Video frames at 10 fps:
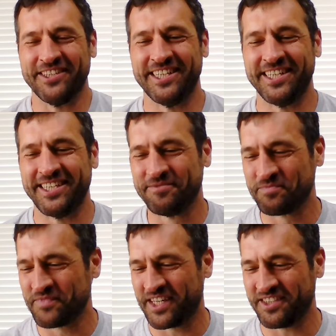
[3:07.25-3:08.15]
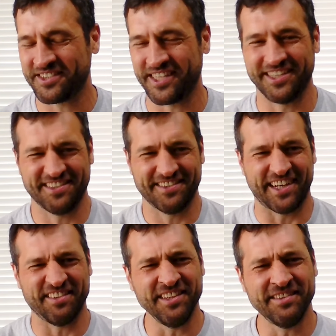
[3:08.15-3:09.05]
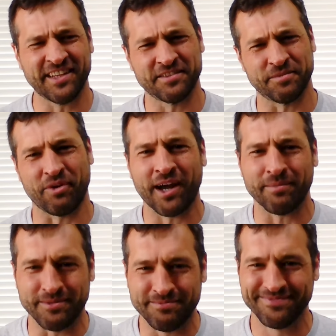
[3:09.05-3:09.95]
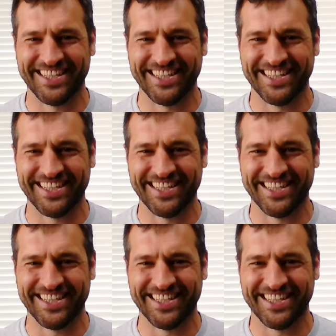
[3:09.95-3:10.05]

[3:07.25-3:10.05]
And I was just like, I think that's the problem.